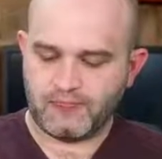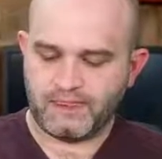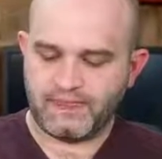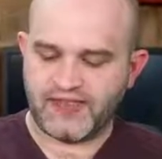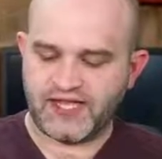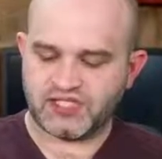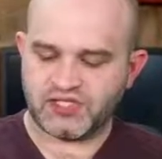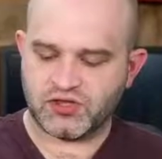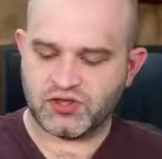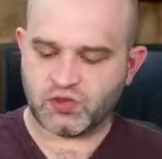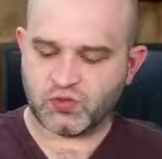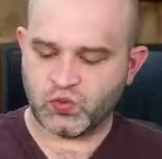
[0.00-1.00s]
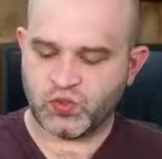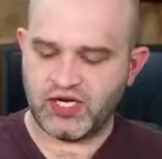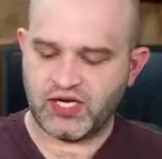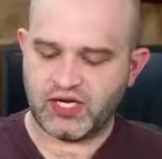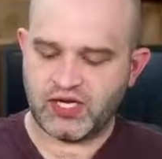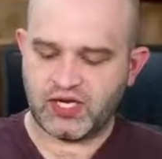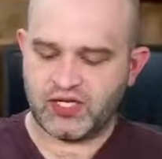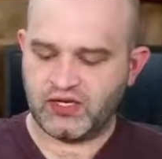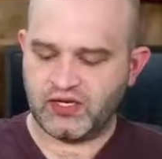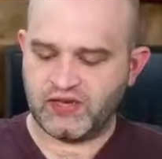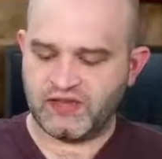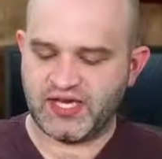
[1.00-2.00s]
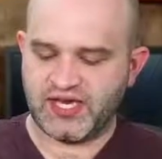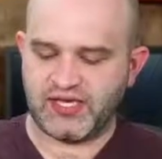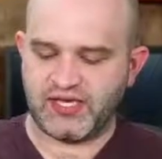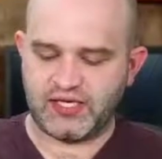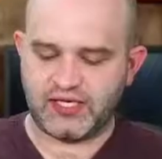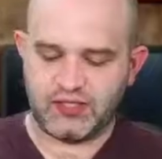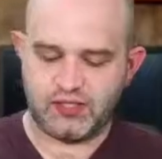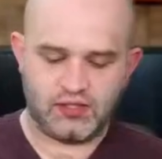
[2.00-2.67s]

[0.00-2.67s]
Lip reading: And that's the 3 that I need